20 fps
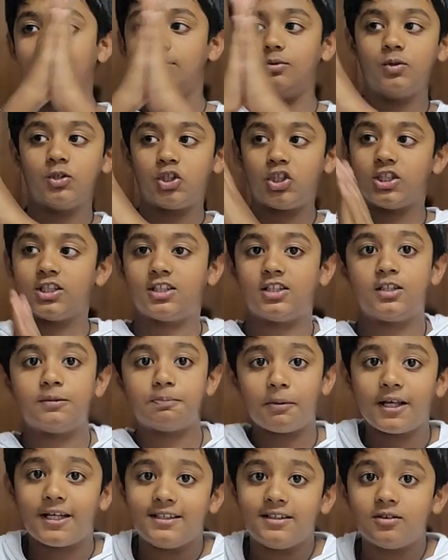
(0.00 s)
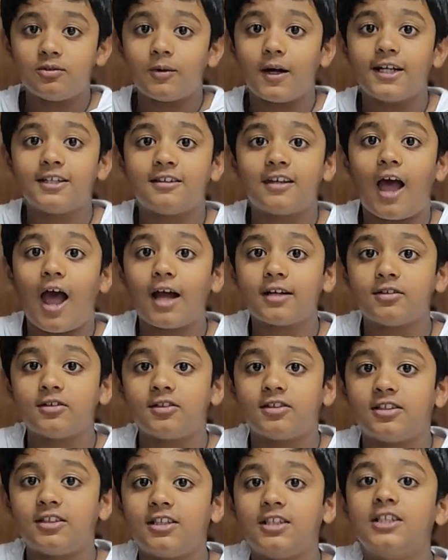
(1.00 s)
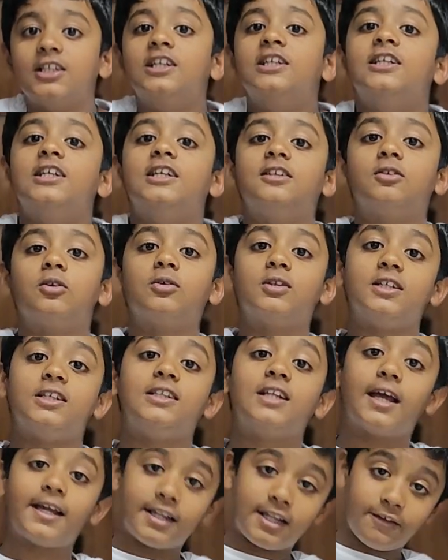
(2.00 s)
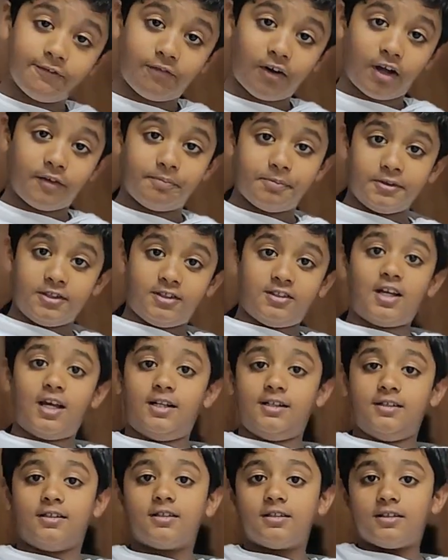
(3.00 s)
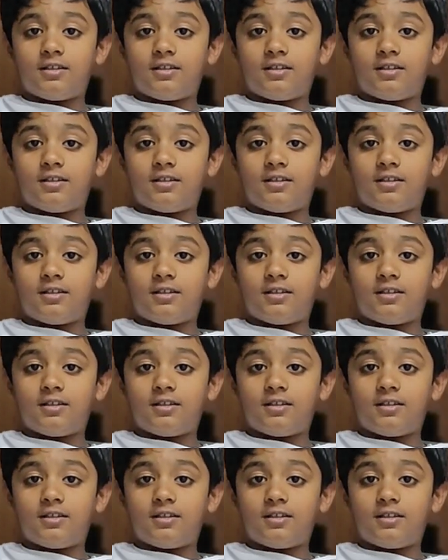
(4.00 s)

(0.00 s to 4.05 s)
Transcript: which explains why its accuracy is only 95%.